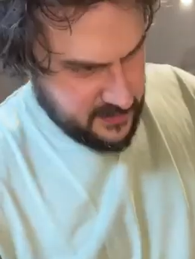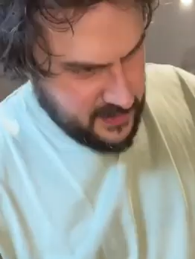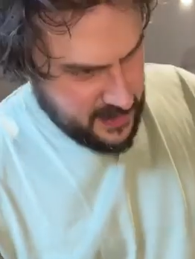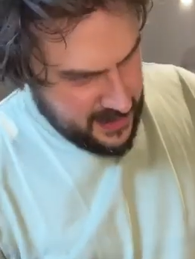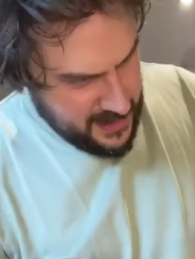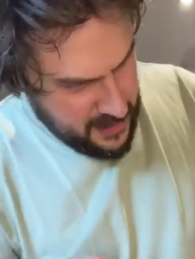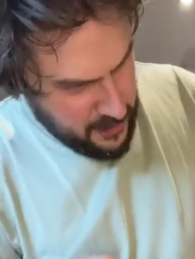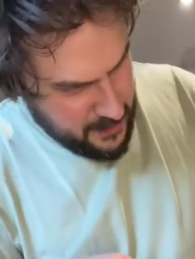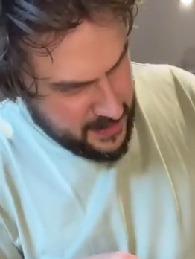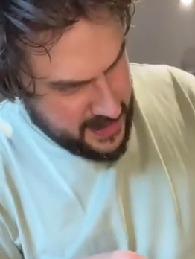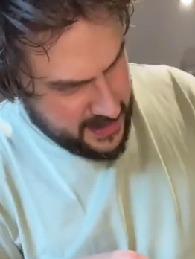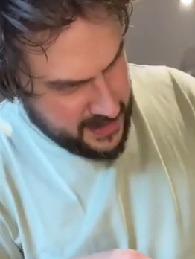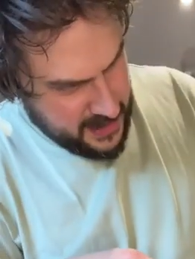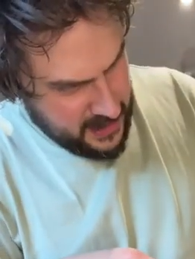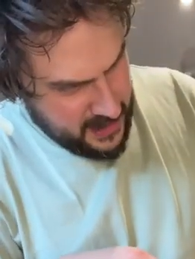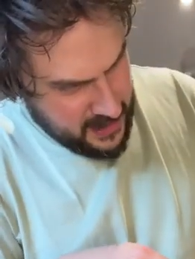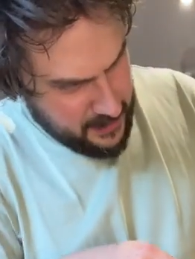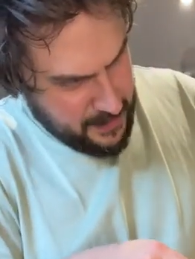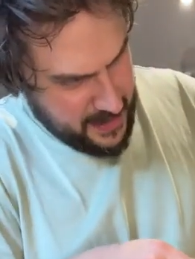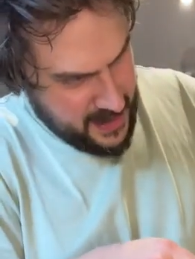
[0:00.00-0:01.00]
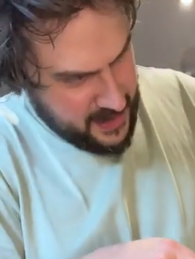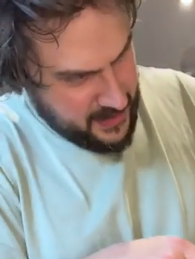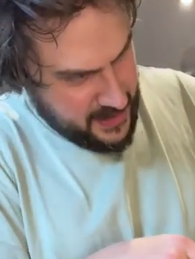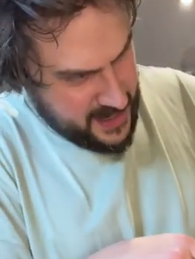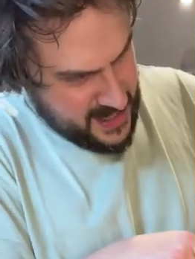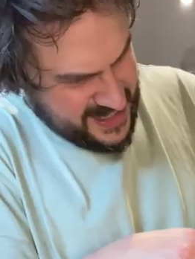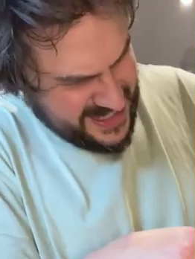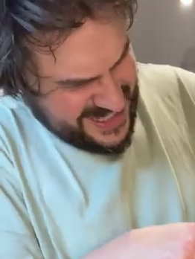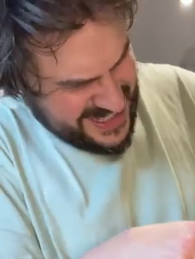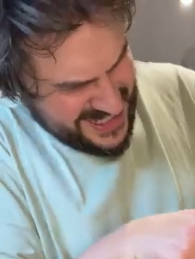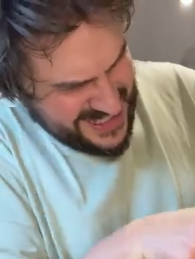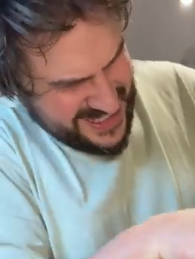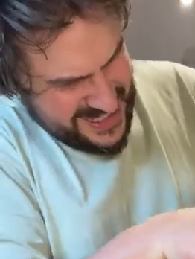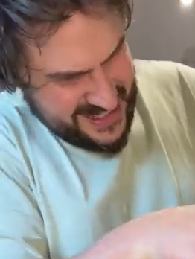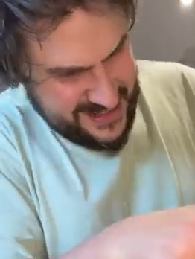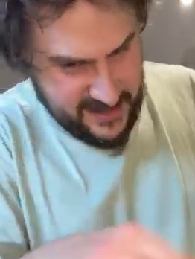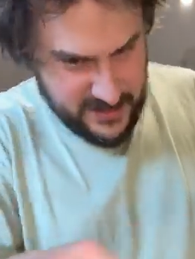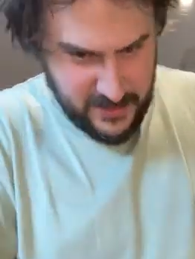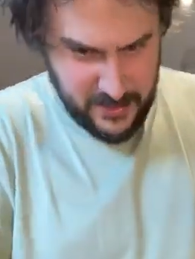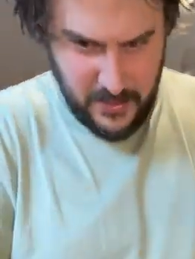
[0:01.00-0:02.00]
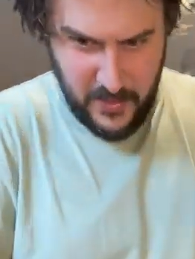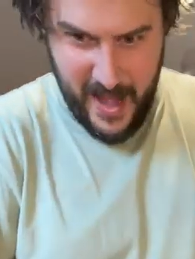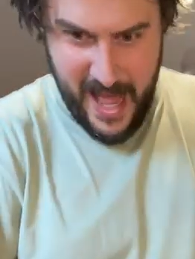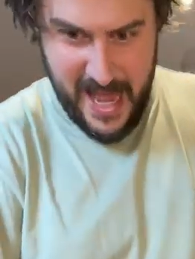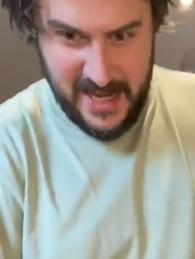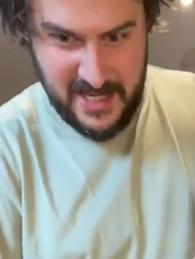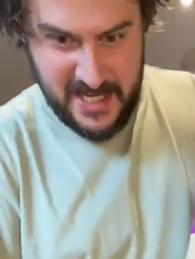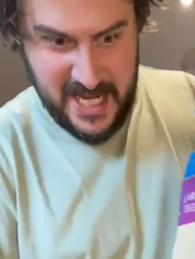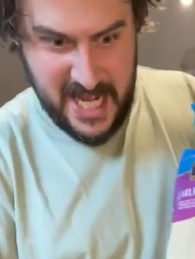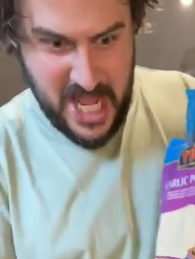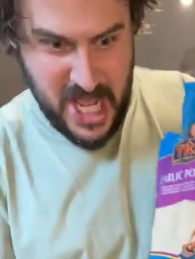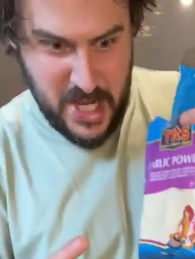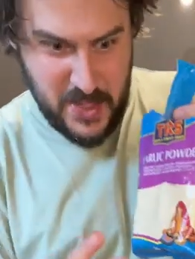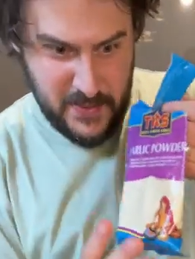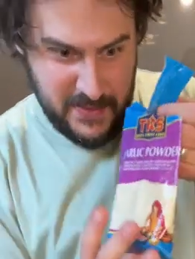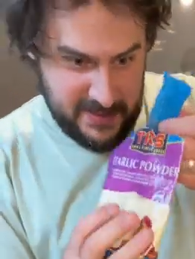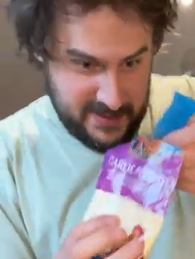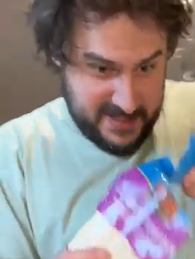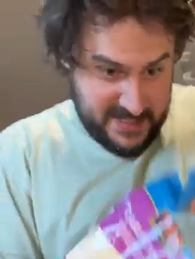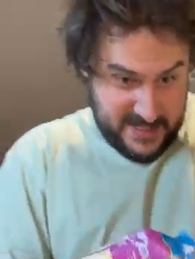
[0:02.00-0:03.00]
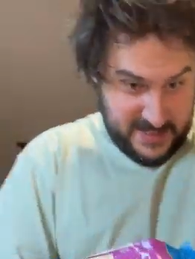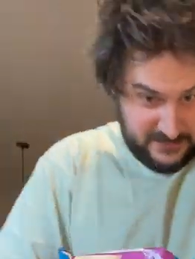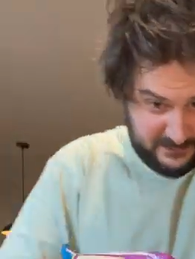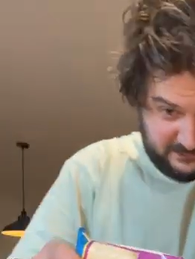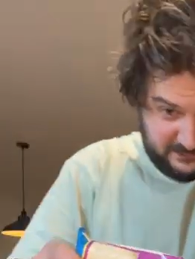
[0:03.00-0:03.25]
A little bit of garlic powder. Oh, unused.